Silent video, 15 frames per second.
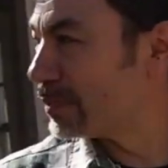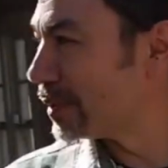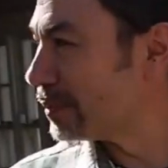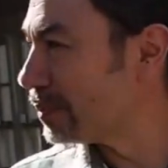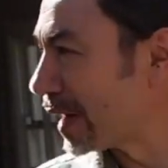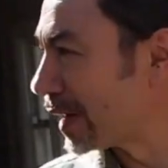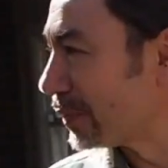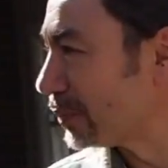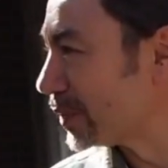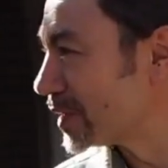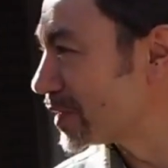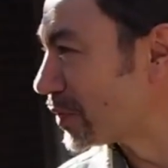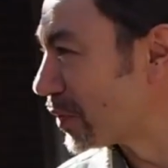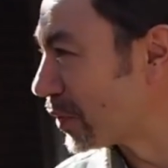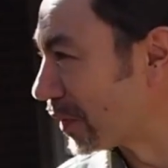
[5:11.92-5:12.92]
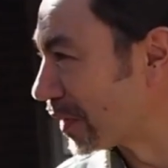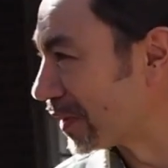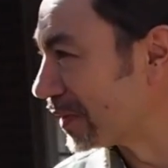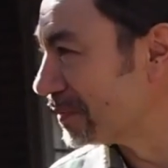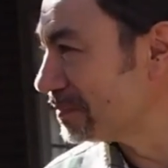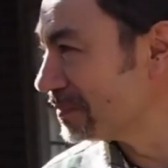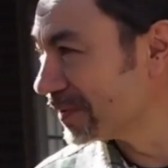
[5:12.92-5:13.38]
you've done,
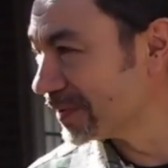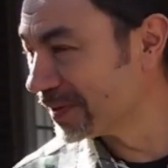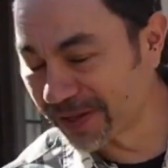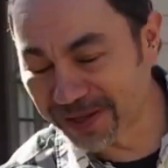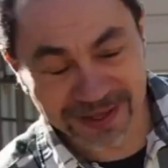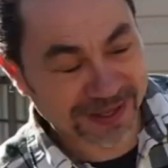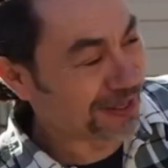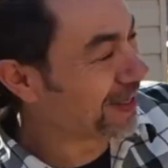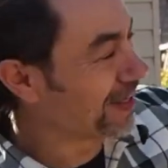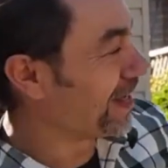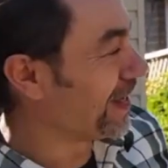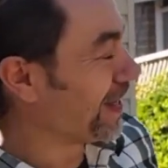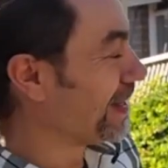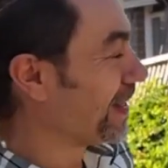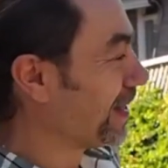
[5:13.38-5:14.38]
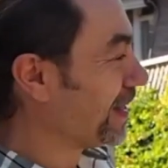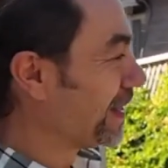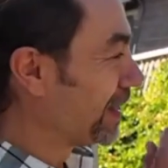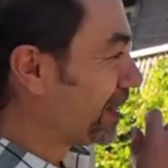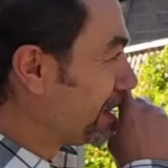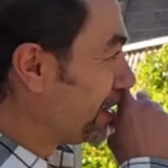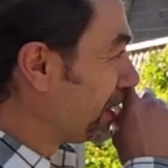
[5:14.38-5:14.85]
you know, not by any works,
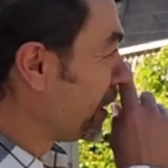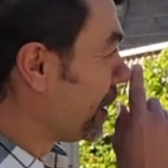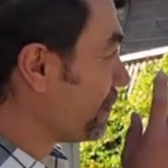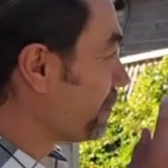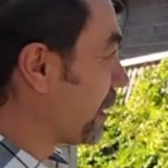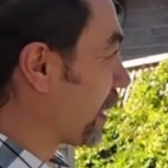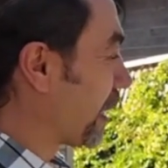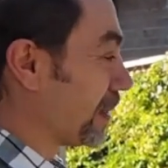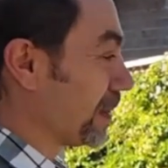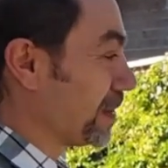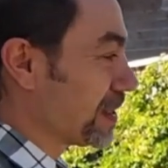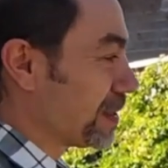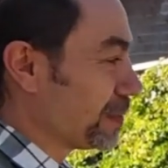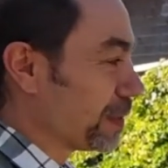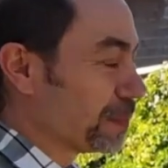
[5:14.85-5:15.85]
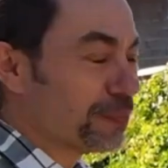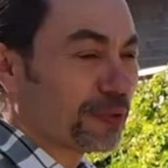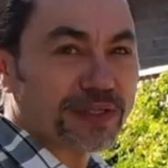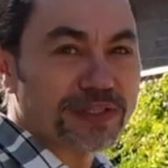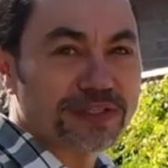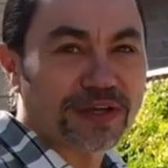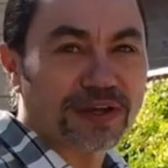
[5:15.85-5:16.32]
but it's a gift
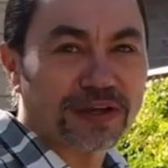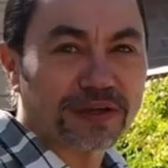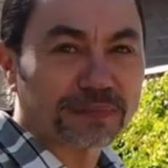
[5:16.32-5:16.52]
um, from